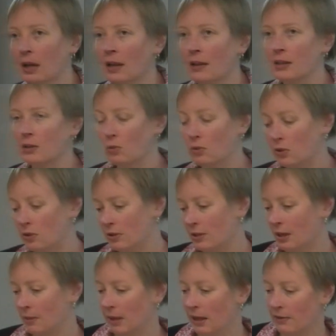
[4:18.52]
There's also
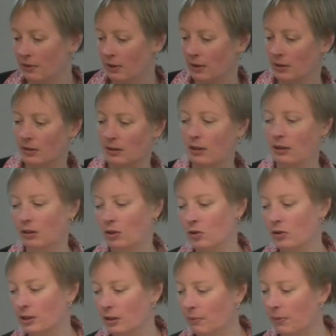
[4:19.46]
some evidence that
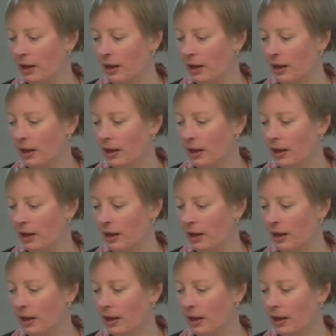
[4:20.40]
using